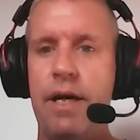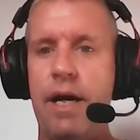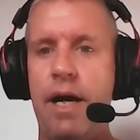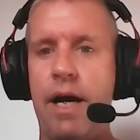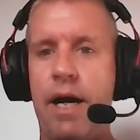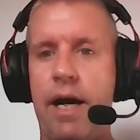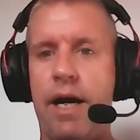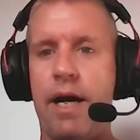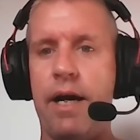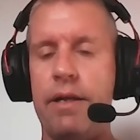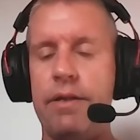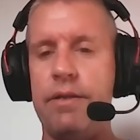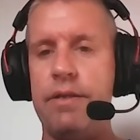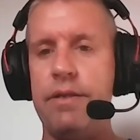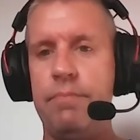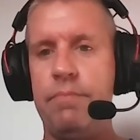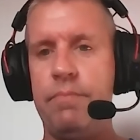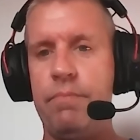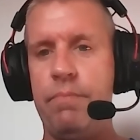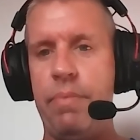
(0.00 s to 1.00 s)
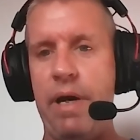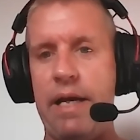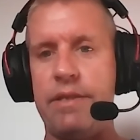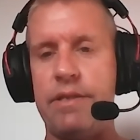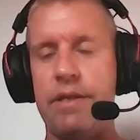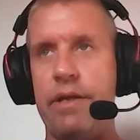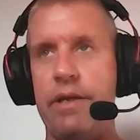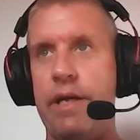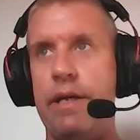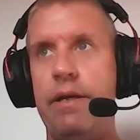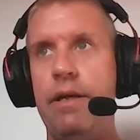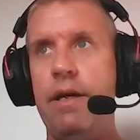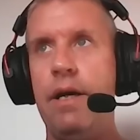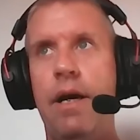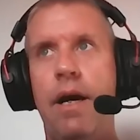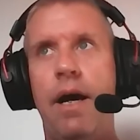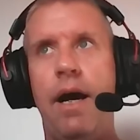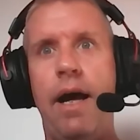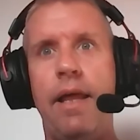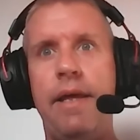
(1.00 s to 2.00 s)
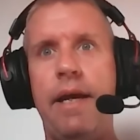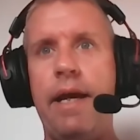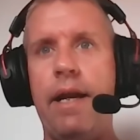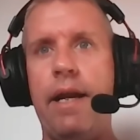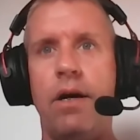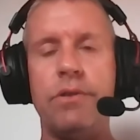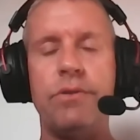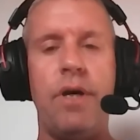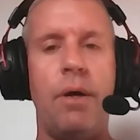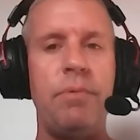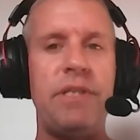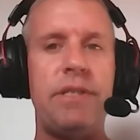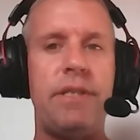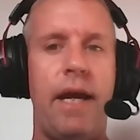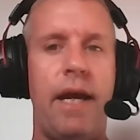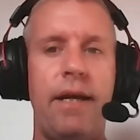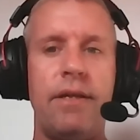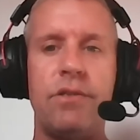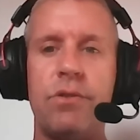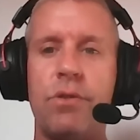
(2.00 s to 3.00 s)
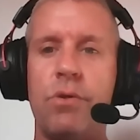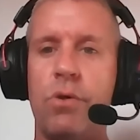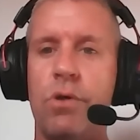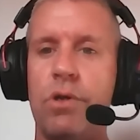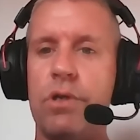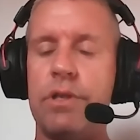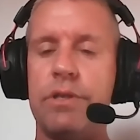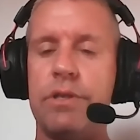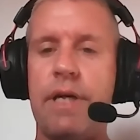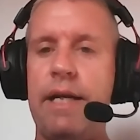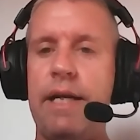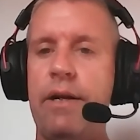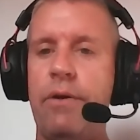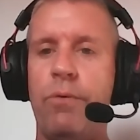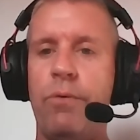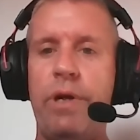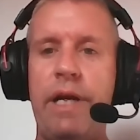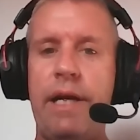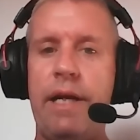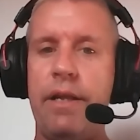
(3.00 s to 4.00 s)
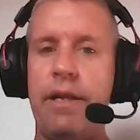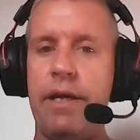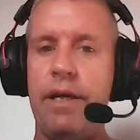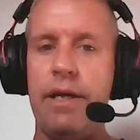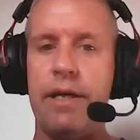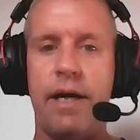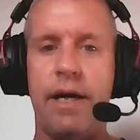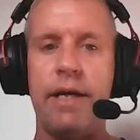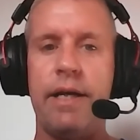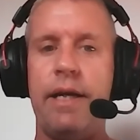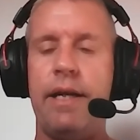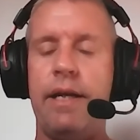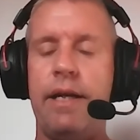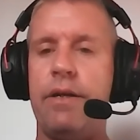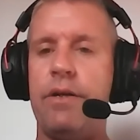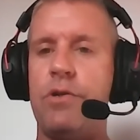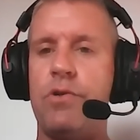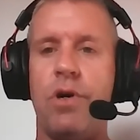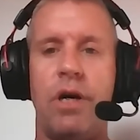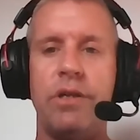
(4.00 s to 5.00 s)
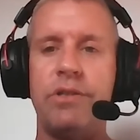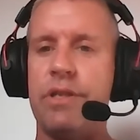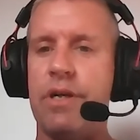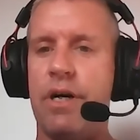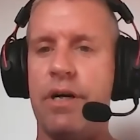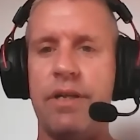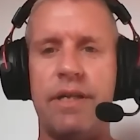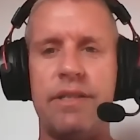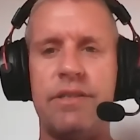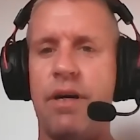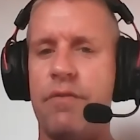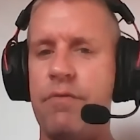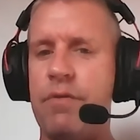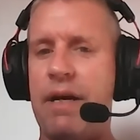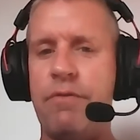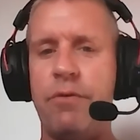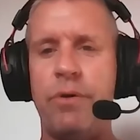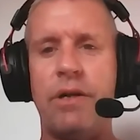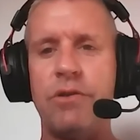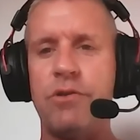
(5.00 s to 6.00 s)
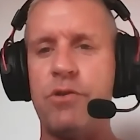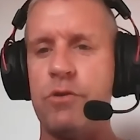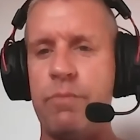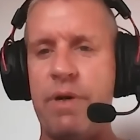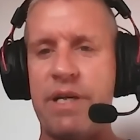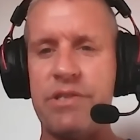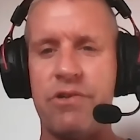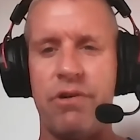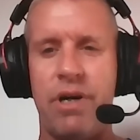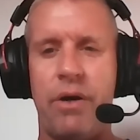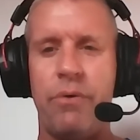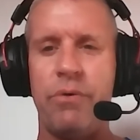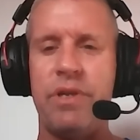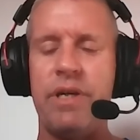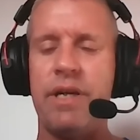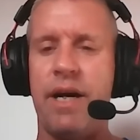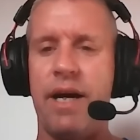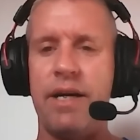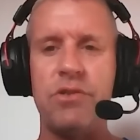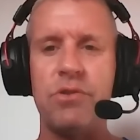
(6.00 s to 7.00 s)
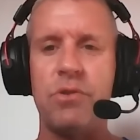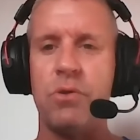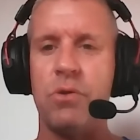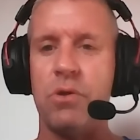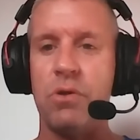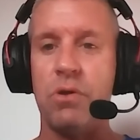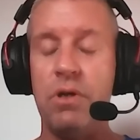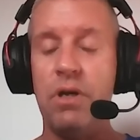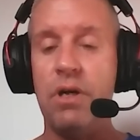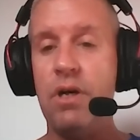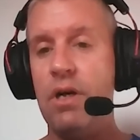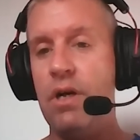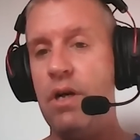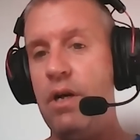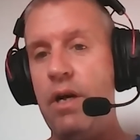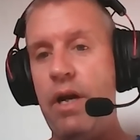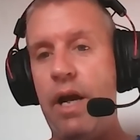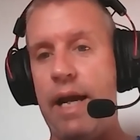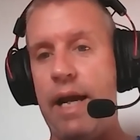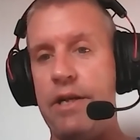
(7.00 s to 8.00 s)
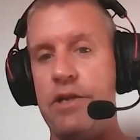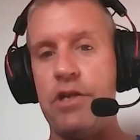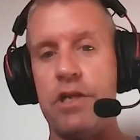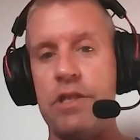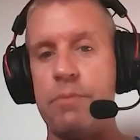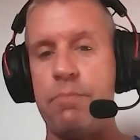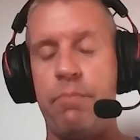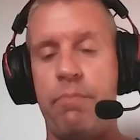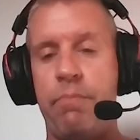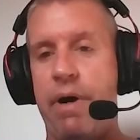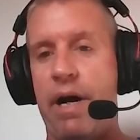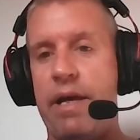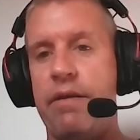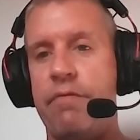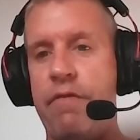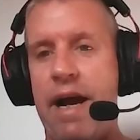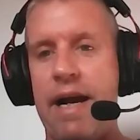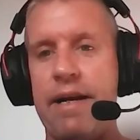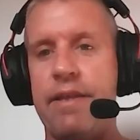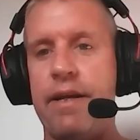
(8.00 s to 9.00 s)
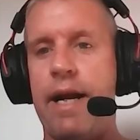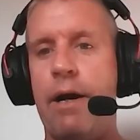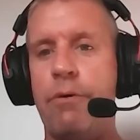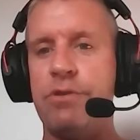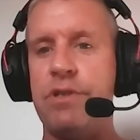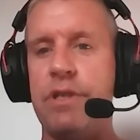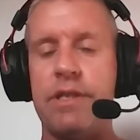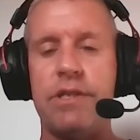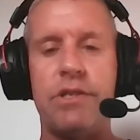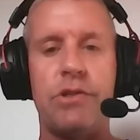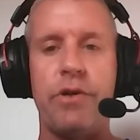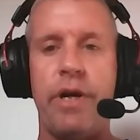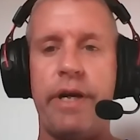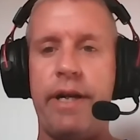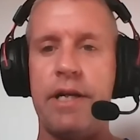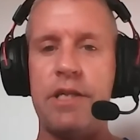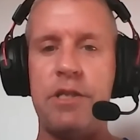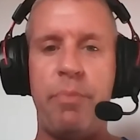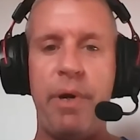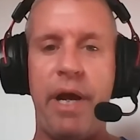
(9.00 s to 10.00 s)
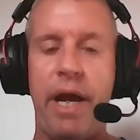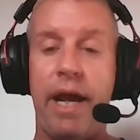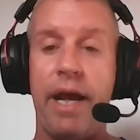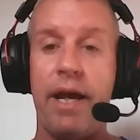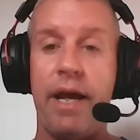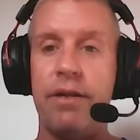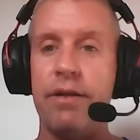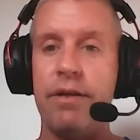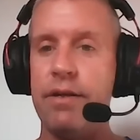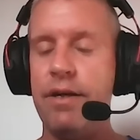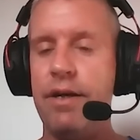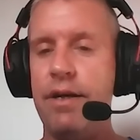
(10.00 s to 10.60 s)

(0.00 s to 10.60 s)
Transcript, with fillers: Uh, basically, I think it also helped me stay in school because I didn't really kind of get into drugs and all that stuff. Everyone else was messing around with it in high school. And just by the fact that I was in this straight edge band,